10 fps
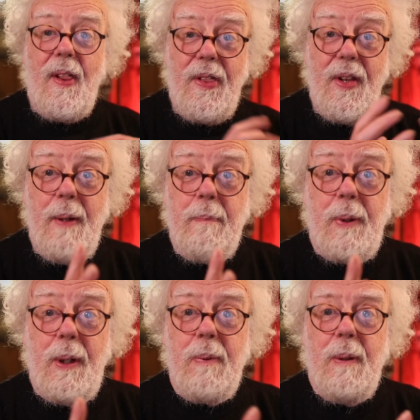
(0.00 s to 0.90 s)
The
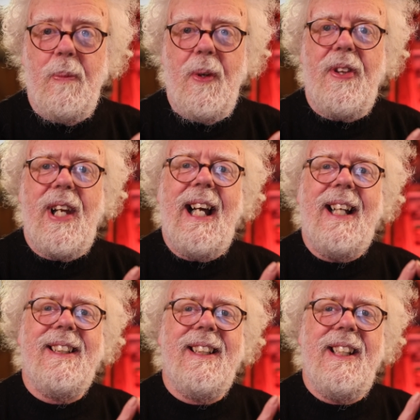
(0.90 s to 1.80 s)
problem with
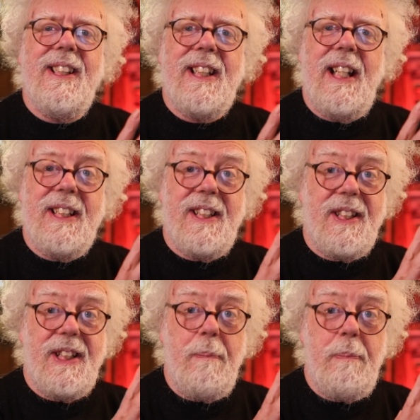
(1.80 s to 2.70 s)
that is that
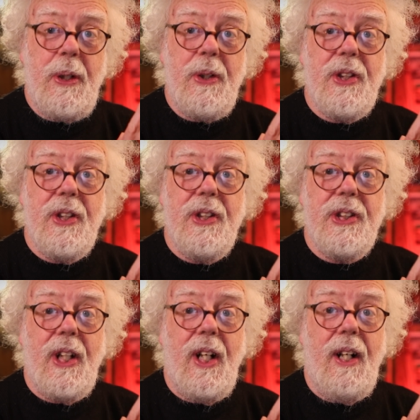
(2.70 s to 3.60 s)

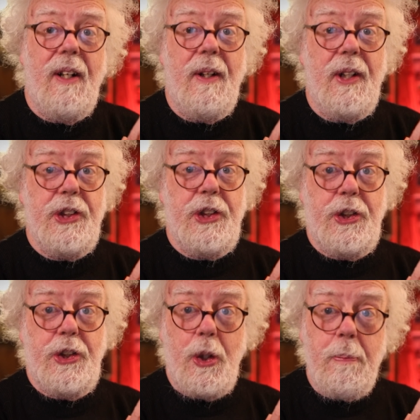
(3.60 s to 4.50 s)
computers are
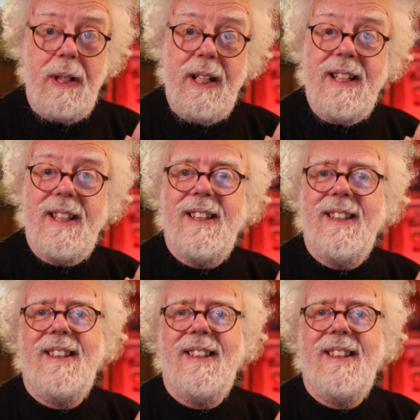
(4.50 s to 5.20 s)
stupid